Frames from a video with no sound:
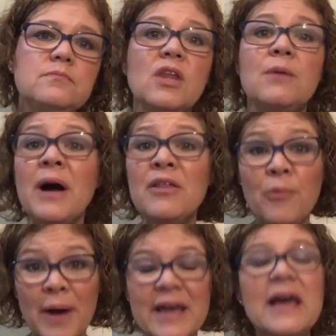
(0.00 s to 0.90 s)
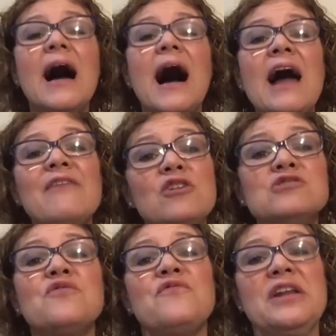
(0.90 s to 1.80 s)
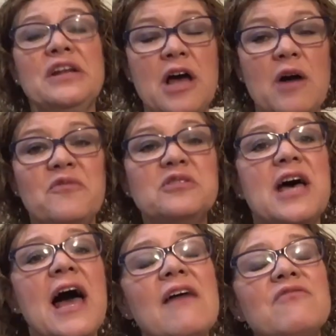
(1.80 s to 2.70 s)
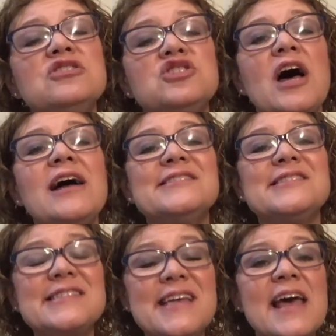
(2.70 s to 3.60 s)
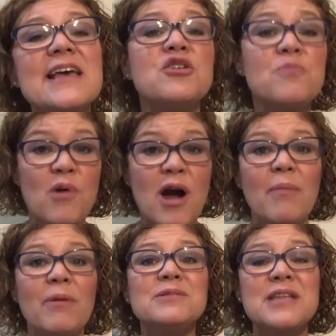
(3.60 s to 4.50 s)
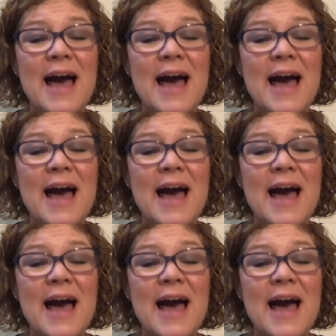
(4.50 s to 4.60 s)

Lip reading: By the way, I have also found it helpful to have the child say the problems